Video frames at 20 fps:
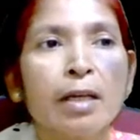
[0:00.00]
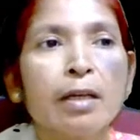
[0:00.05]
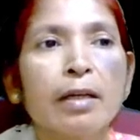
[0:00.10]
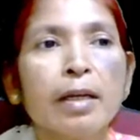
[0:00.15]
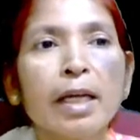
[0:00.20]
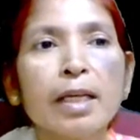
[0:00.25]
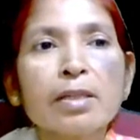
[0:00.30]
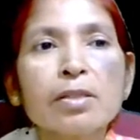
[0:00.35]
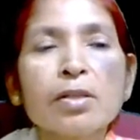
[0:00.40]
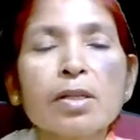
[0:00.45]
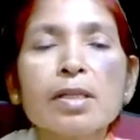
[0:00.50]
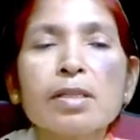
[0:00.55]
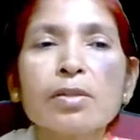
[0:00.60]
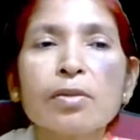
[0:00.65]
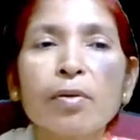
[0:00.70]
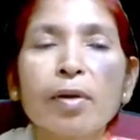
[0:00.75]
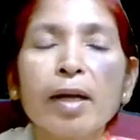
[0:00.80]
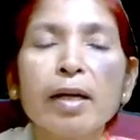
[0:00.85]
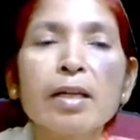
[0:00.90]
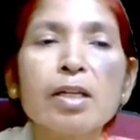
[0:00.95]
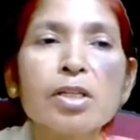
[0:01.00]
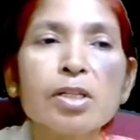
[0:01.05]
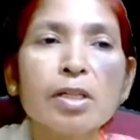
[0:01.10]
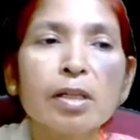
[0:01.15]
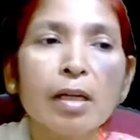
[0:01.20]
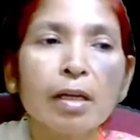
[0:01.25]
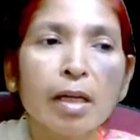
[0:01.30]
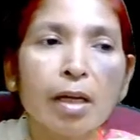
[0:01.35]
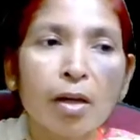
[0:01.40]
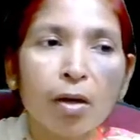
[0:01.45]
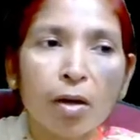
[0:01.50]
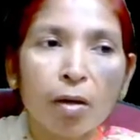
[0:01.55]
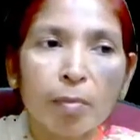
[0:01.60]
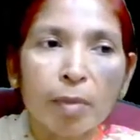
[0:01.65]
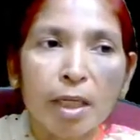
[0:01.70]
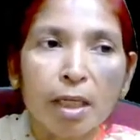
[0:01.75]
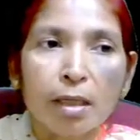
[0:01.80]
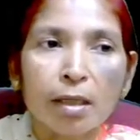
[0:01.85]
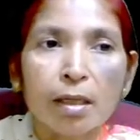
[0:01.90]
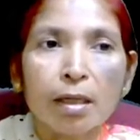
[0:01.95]
Next is traditional
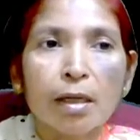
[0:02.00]
economy.